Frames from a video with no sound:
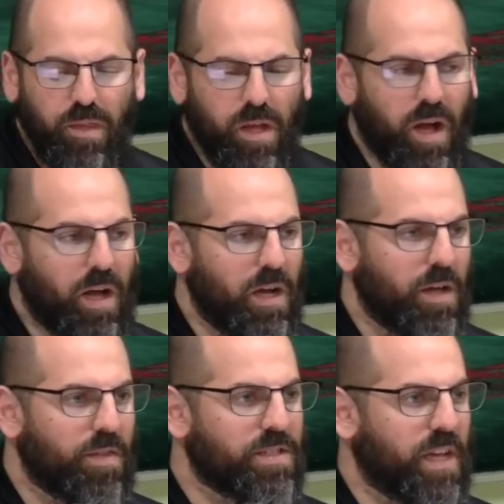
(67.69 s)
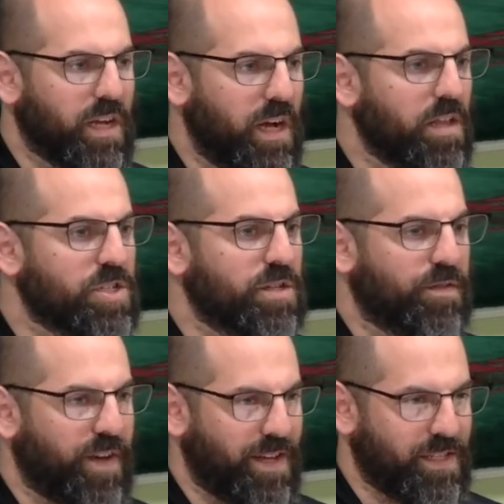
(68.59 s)
The psychology of
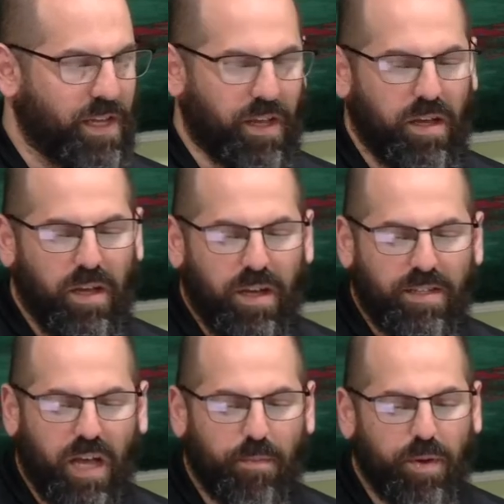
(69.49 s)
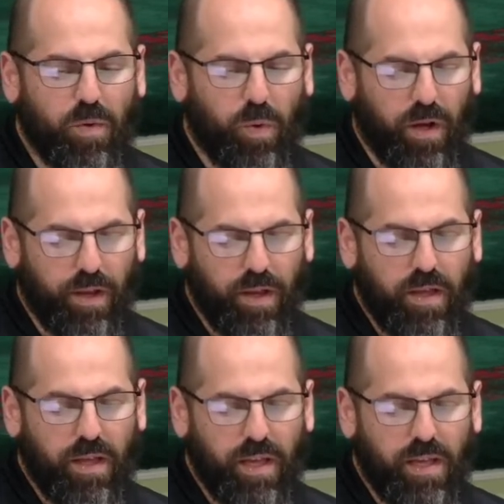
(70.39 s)
fasting. Topic one
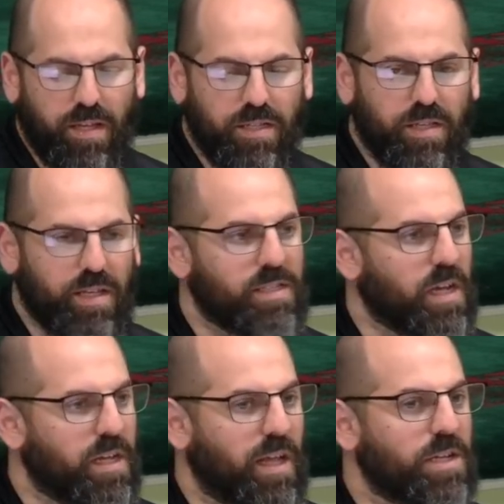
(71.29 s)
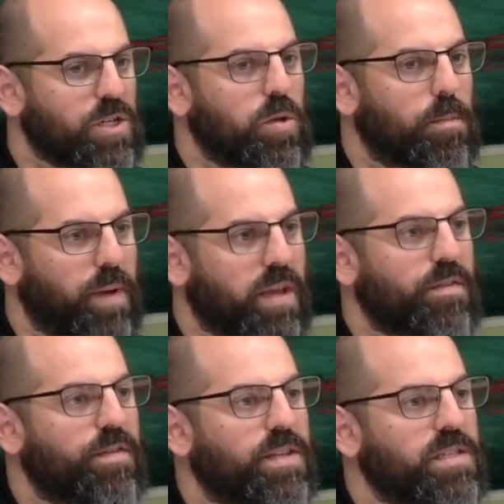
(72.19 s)
is the psychological
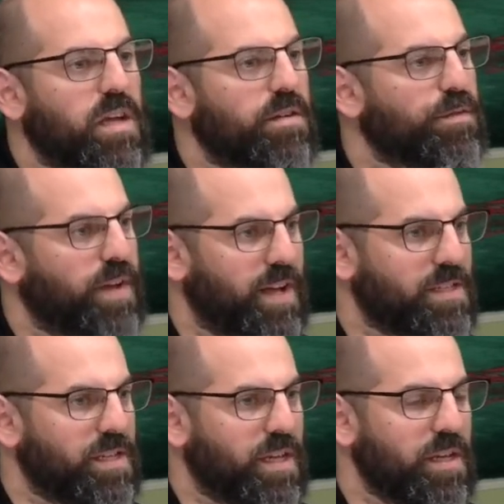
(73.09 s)
benefits of fasting.